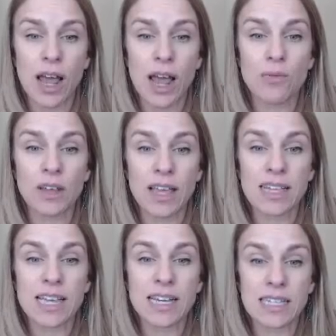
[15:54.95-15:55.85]
I realize
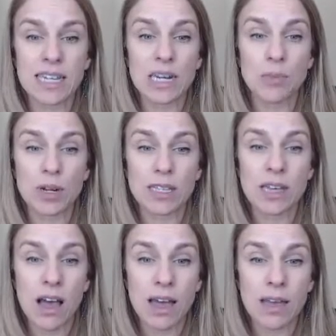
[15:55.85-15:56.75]
I just need to put
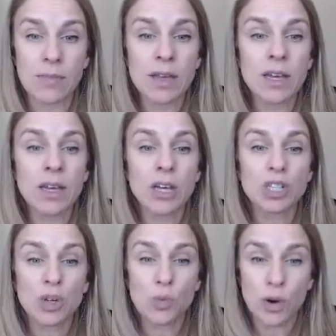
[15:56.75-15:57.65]
time
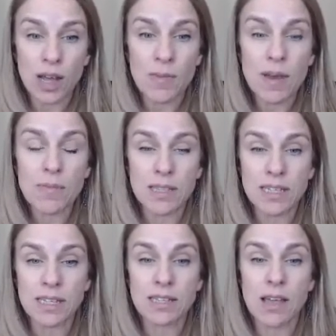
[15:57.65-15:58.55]
to work on my
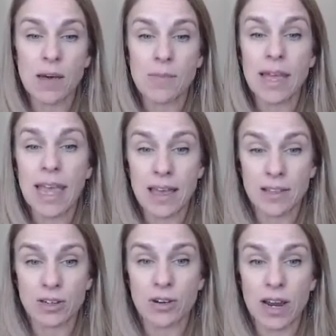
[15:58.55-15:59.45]
business on my
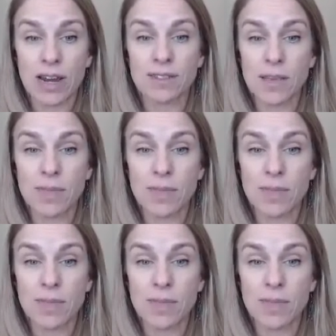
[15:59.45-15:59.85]
calendar, and if something